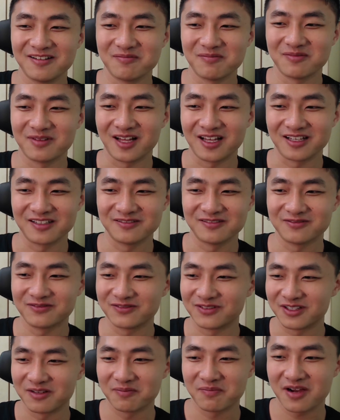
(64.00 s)
like
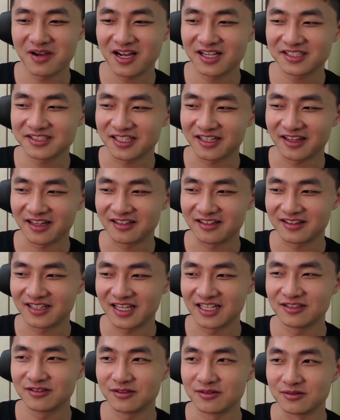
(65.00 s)
for the past I think
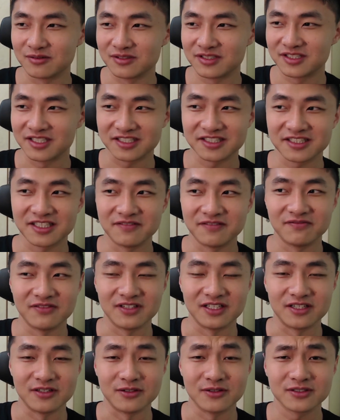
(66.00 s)
10 to 16
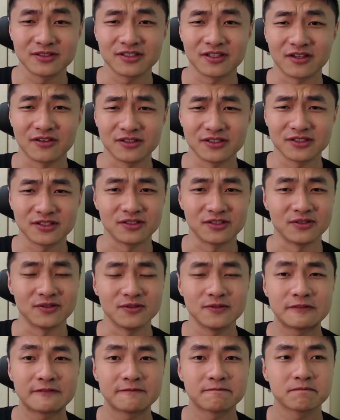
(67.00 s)
videos or
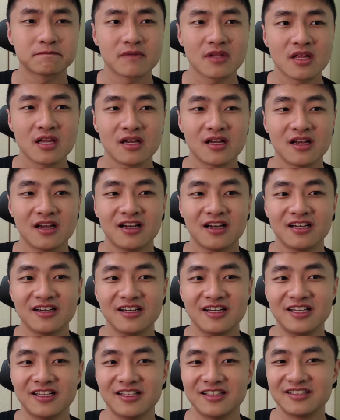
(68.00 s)
so,
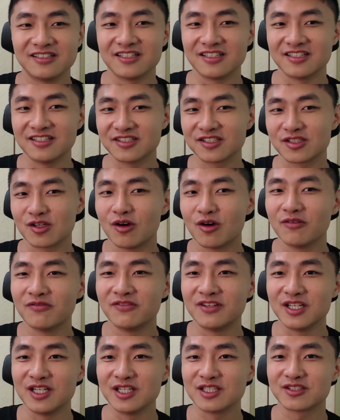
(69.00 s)
it is all
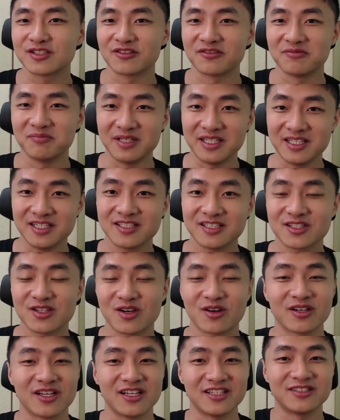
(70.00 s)
videos of me
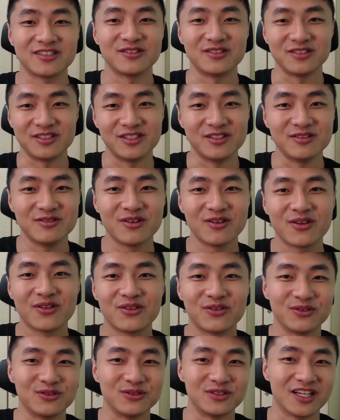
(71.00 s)
talking to you
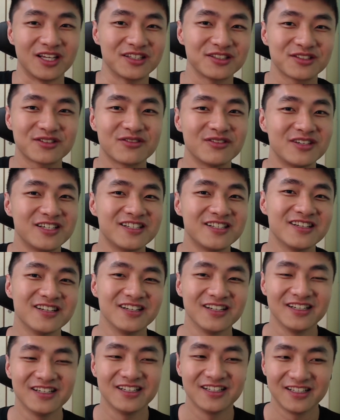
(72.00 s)
through that screen.
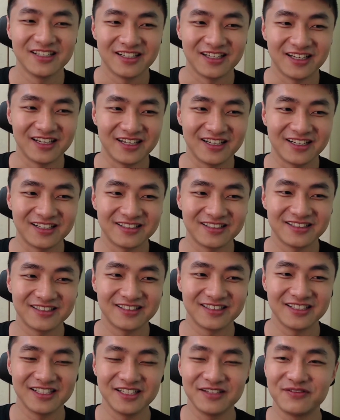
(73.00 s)
And
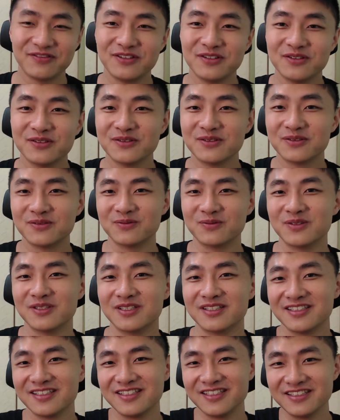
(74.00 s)
if you
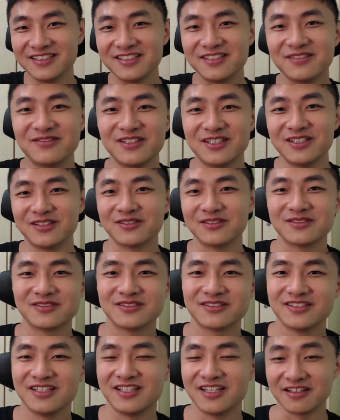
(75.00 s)
were in the video
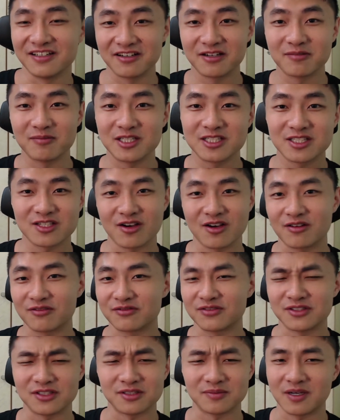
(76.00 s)
hearing me talk
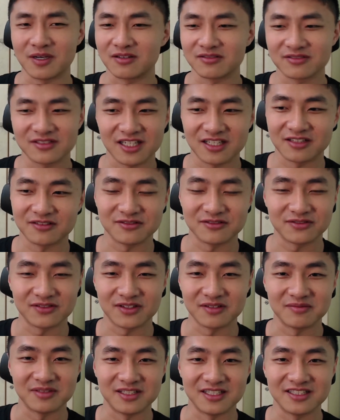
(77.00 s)
for about 10 or
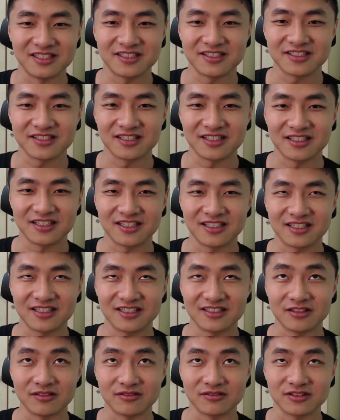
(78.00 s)
15 minutes,
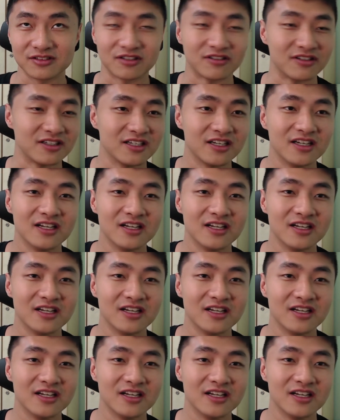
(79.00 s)
no, sorry,